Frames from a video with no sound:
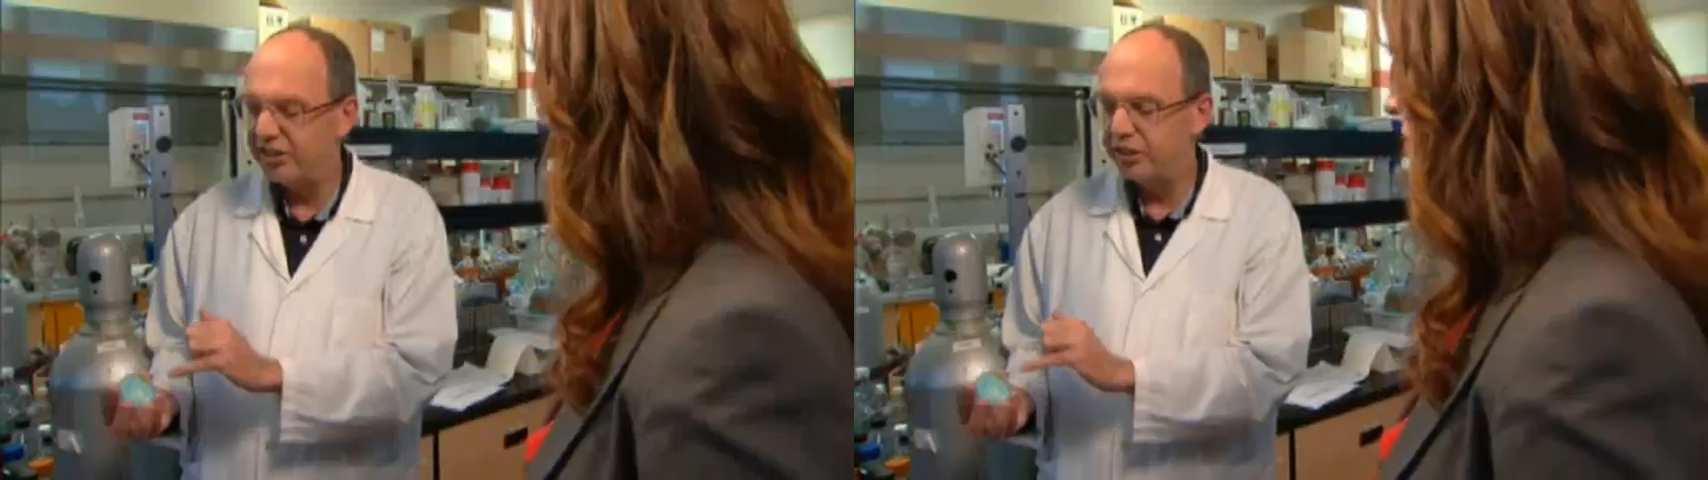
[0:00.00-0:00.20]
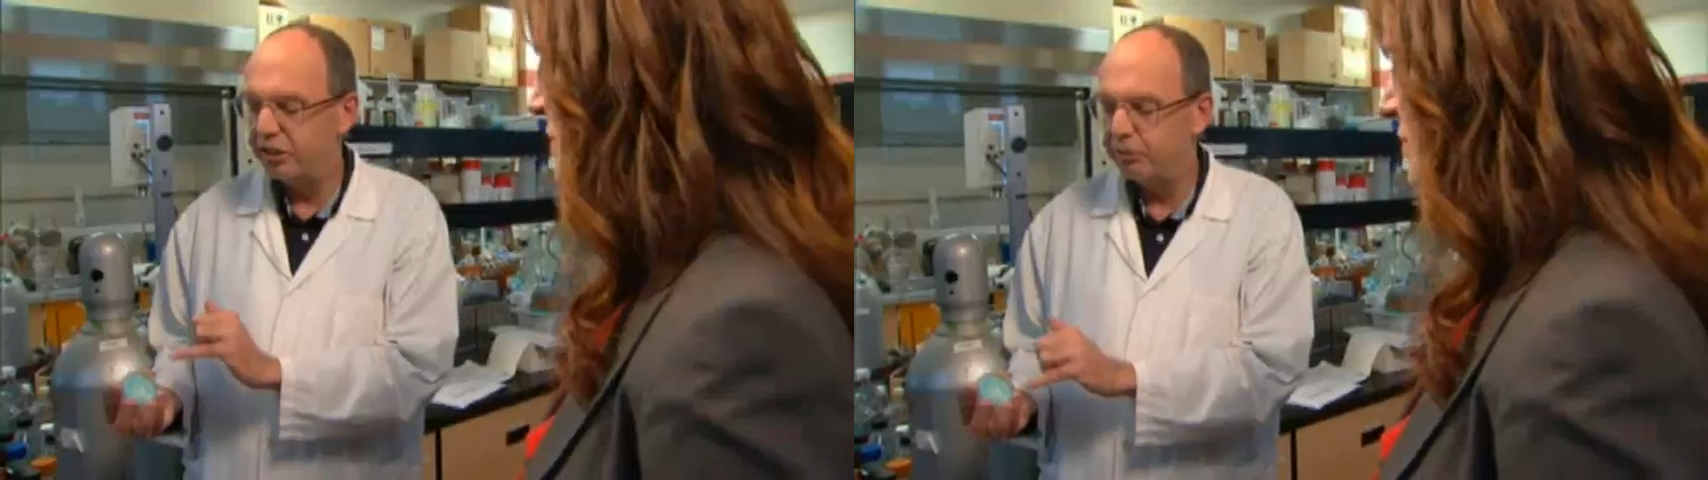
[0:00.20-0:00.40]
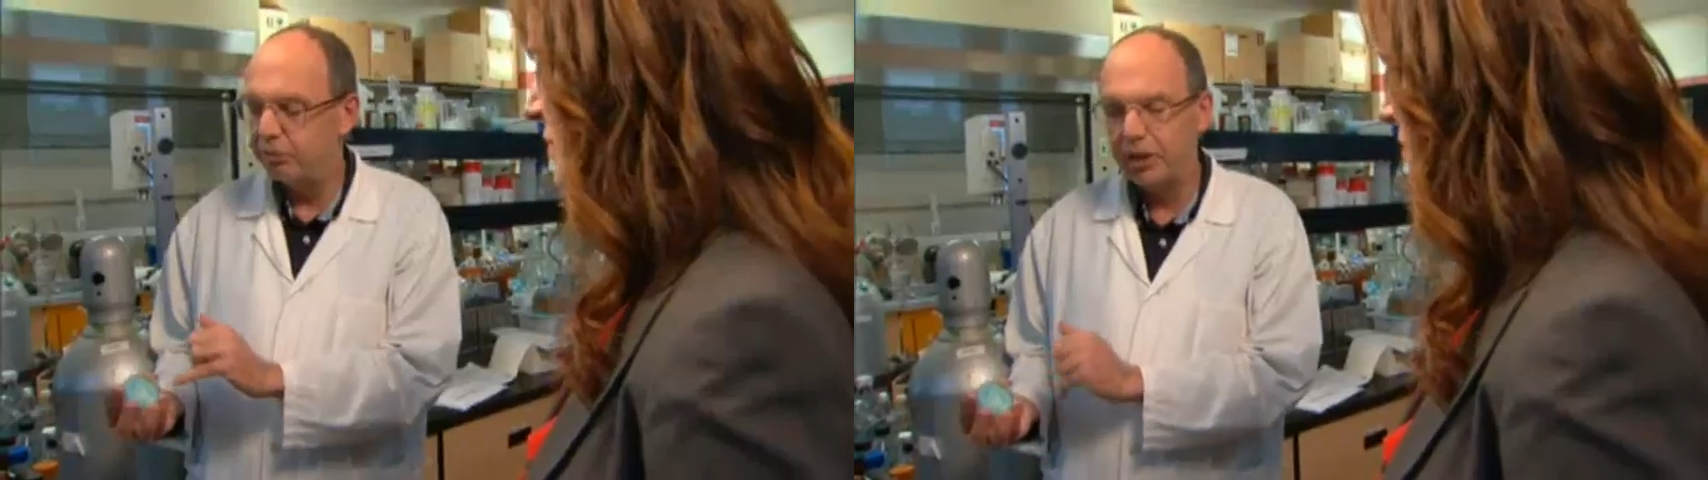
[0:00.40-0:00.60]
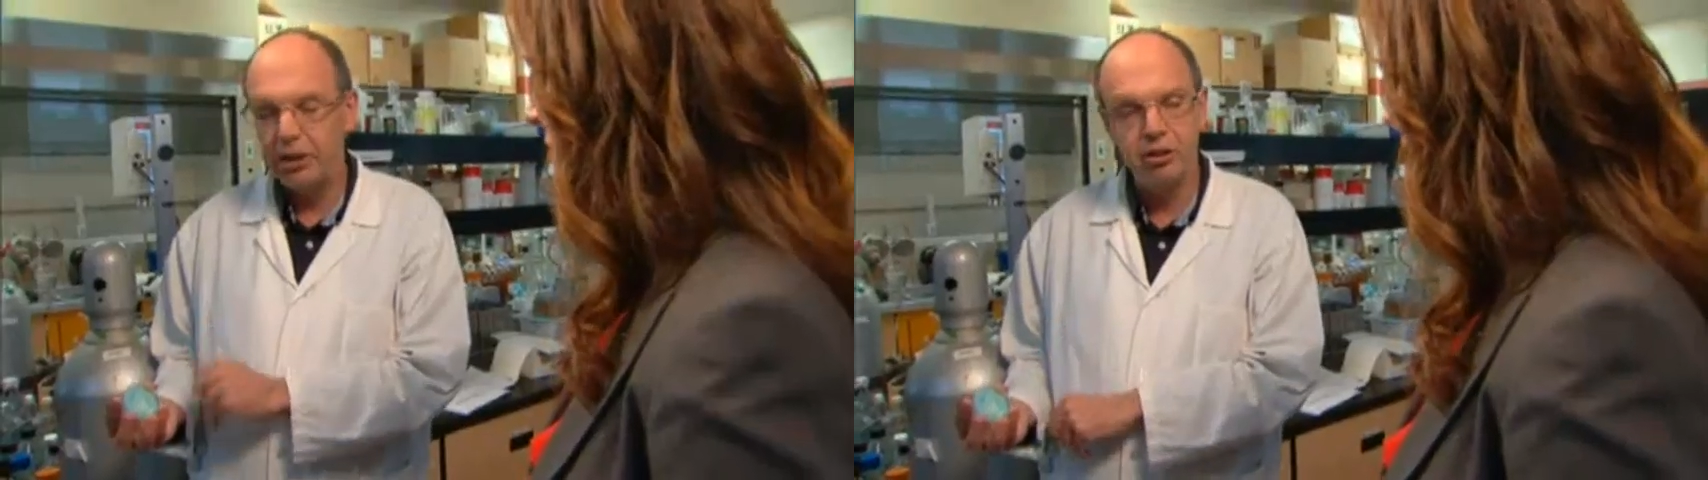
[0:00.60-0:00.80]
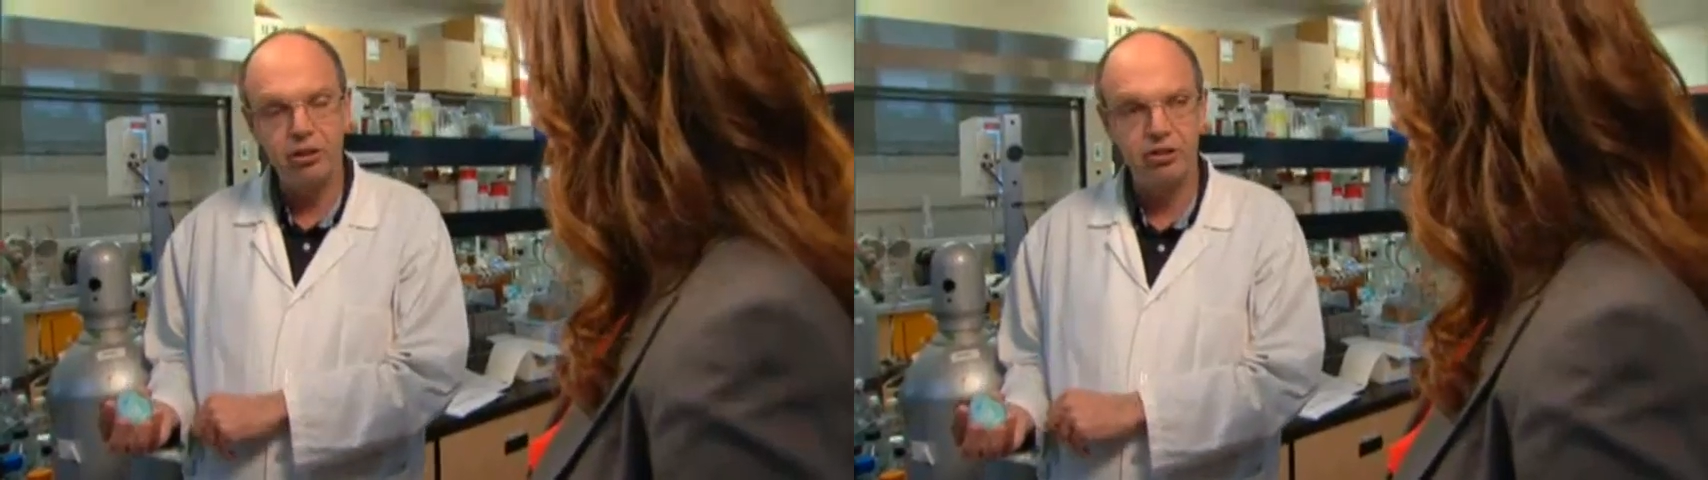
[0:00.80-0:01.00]
is a big
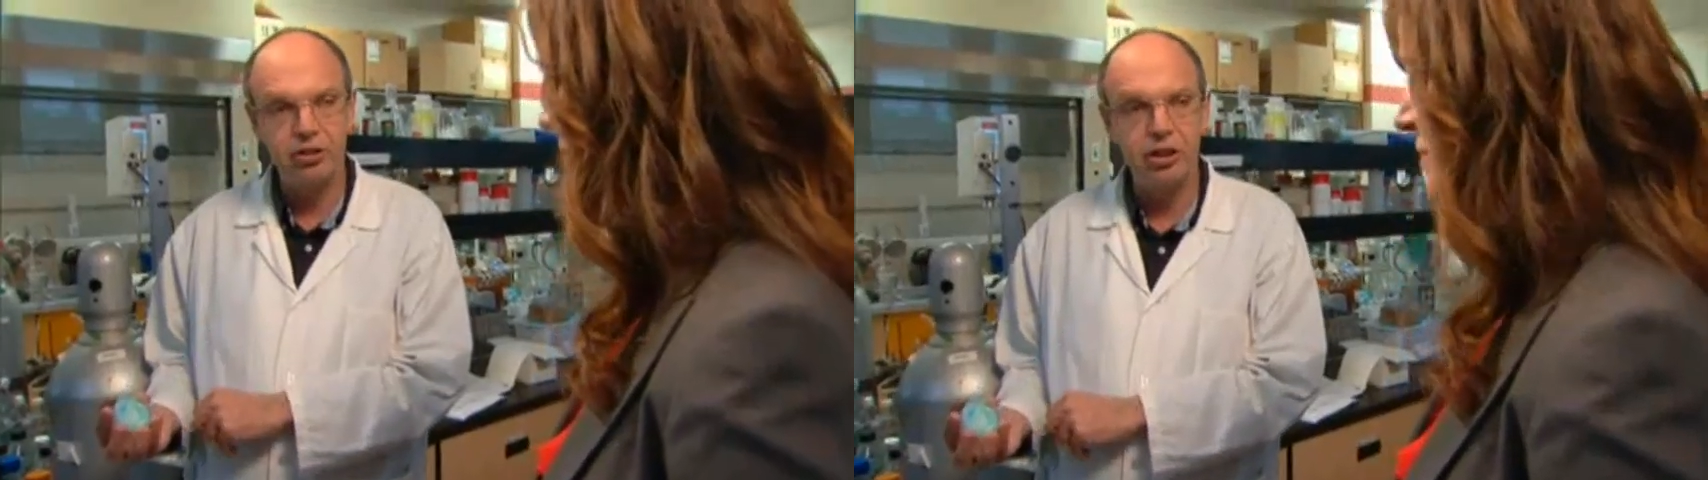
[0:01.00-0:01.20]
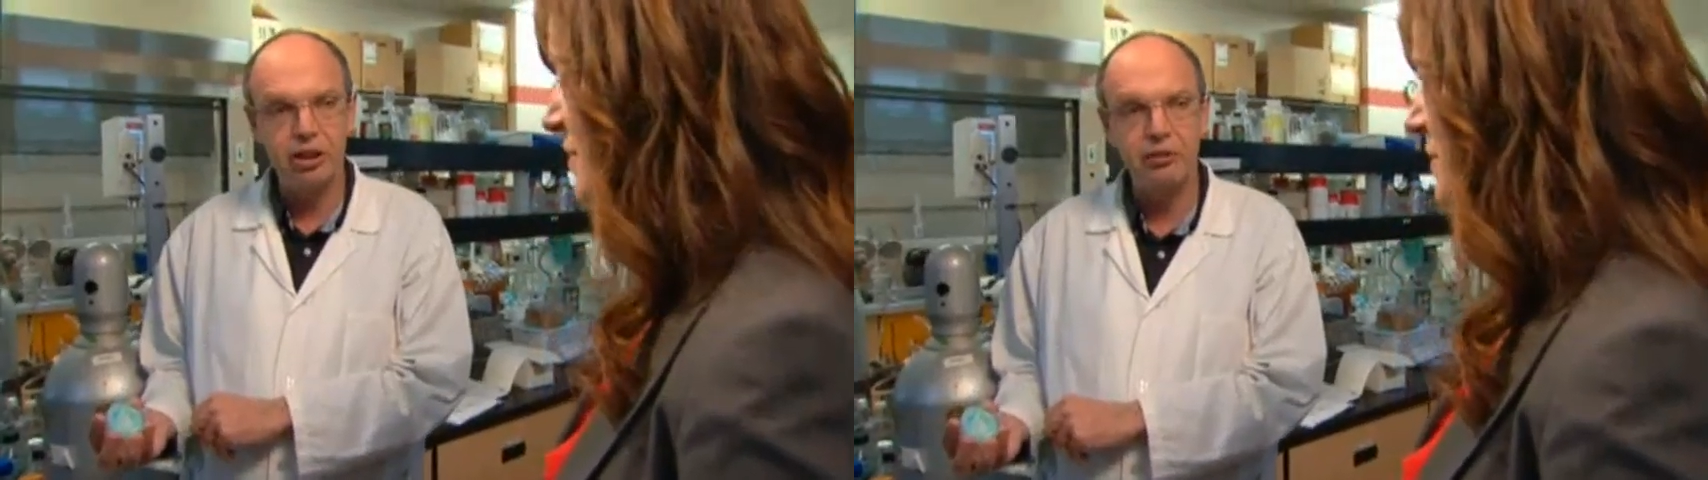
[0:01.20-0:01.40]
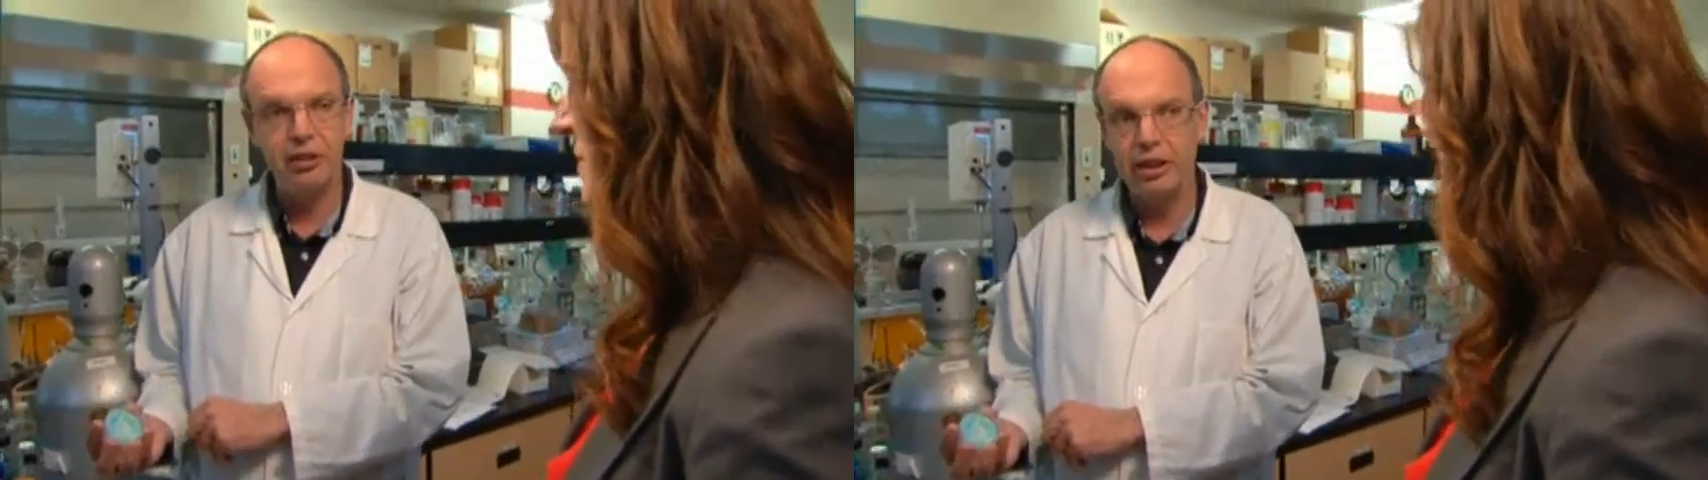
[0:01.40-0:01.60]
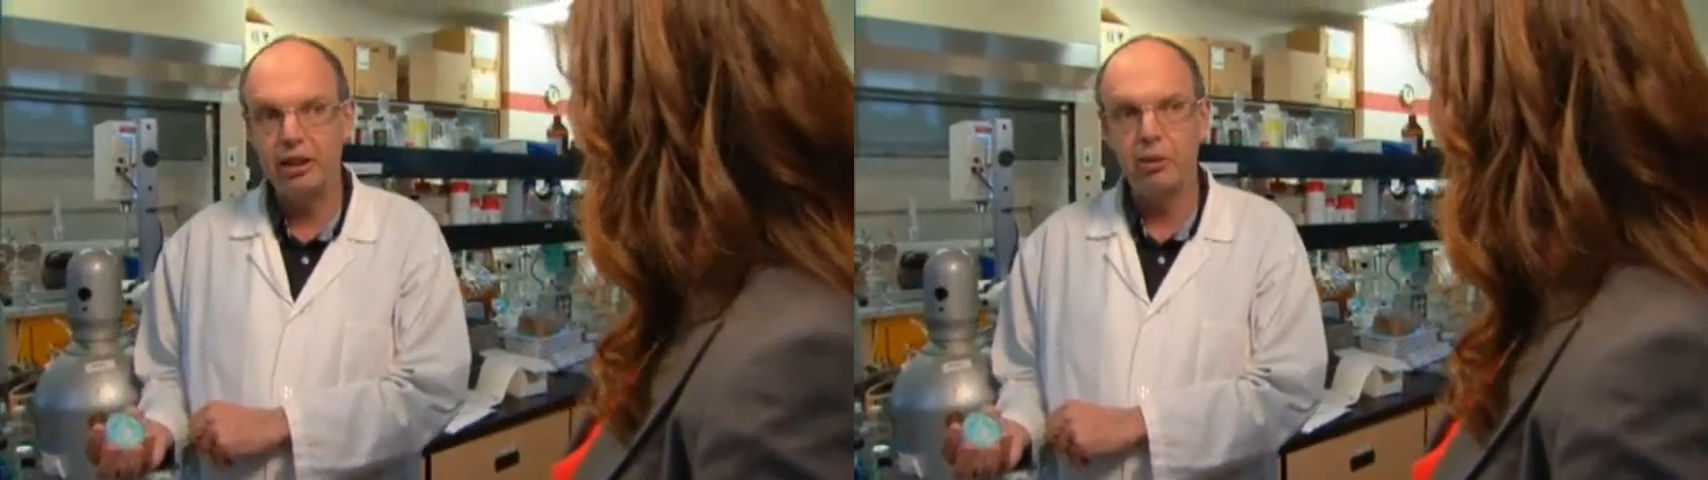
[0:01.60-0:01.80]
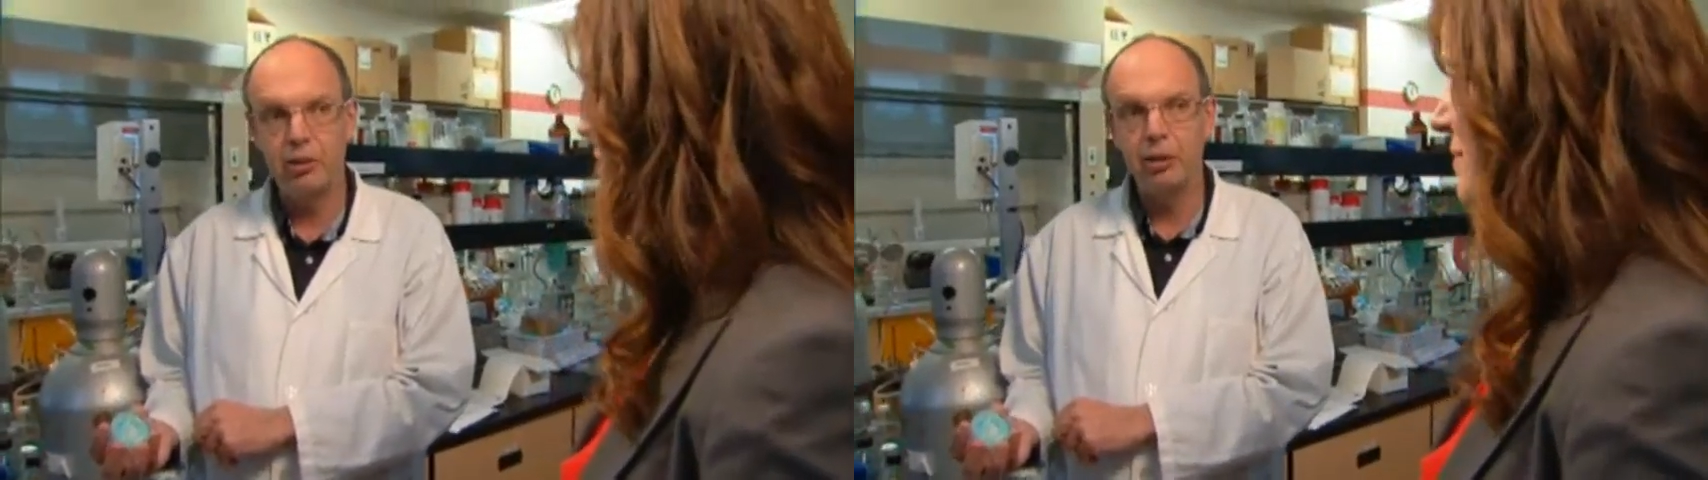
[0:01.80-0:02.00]
concern, having E.
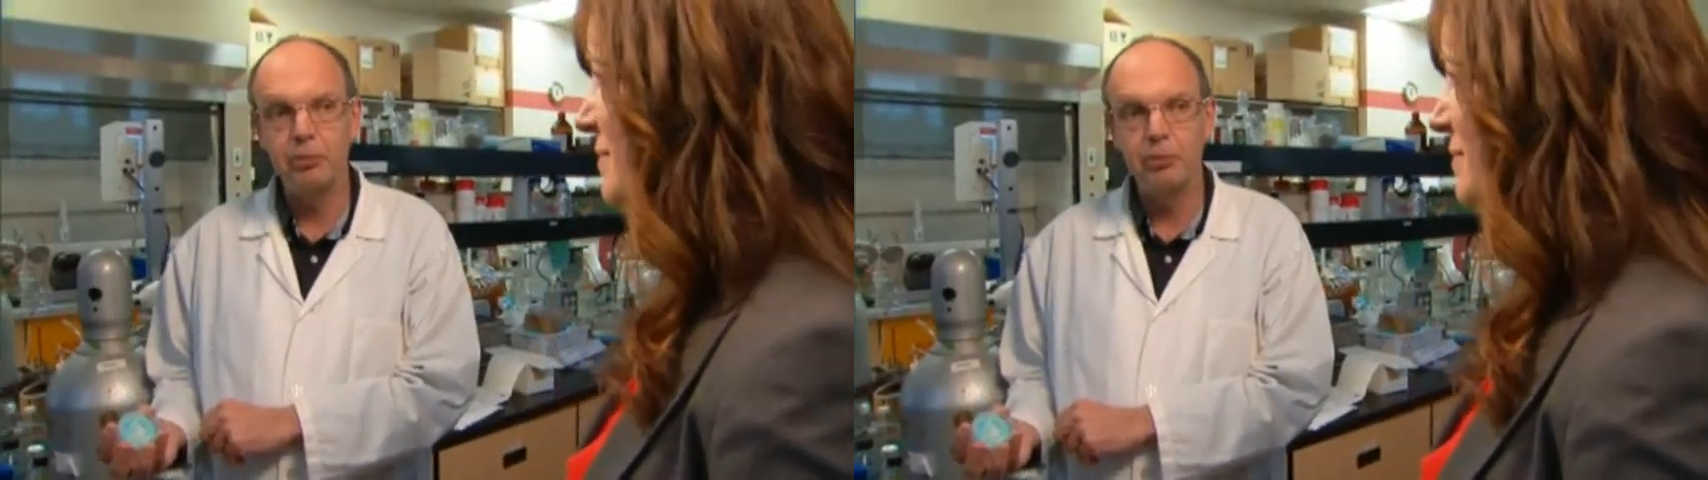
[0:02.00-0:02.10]
coli in